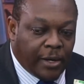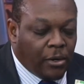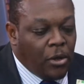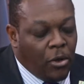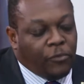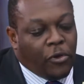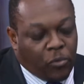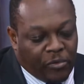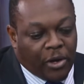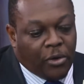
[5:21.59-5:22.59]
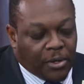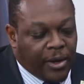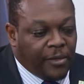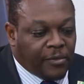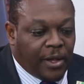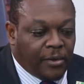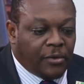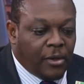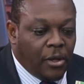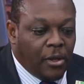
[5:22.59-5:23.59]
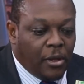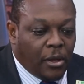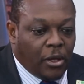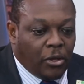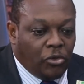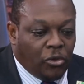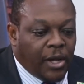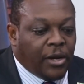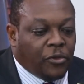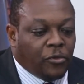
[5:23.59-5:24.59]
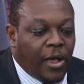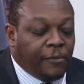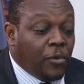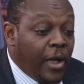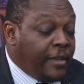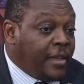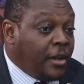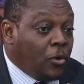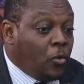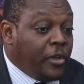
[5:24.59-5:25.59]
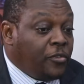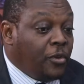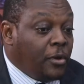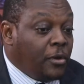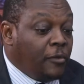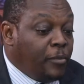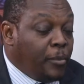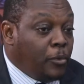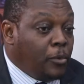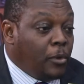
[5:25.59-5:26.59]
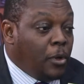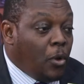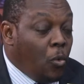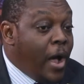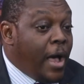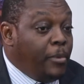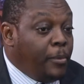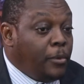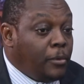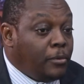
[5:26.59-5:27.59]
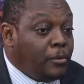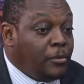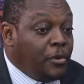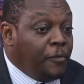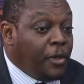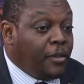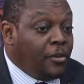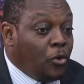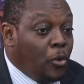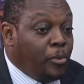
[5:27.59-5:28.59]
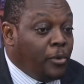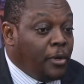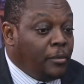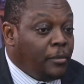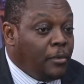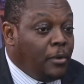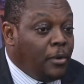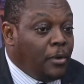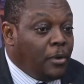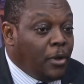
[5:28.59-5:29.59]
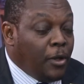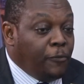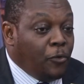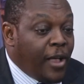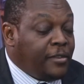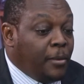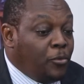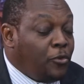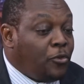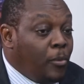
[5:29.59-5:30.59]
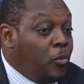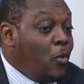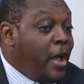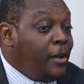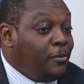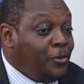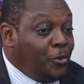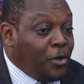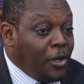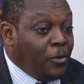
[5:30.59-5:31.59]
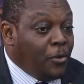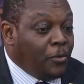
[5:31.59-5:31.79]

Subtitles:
And of course, we recognize that you then also have to answer the question: why are people defecating openly? If you ask them to stop, where do they go?